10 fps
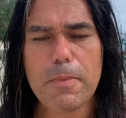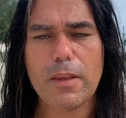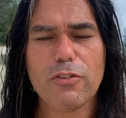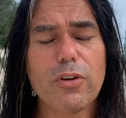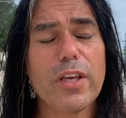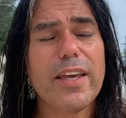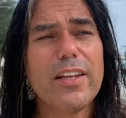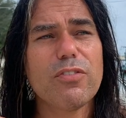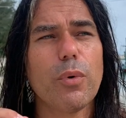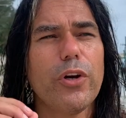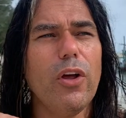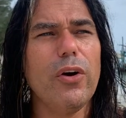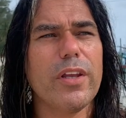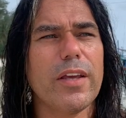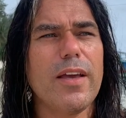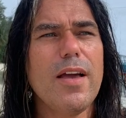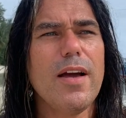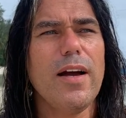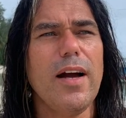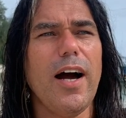So the kids were learning
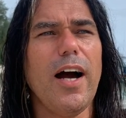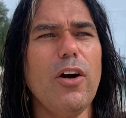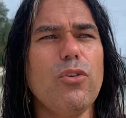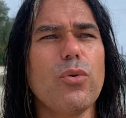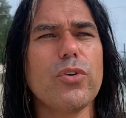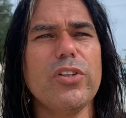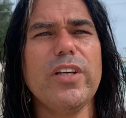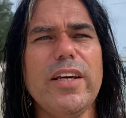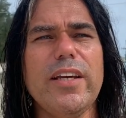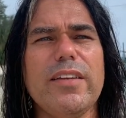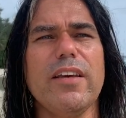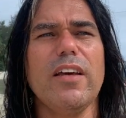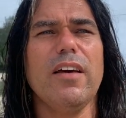how to create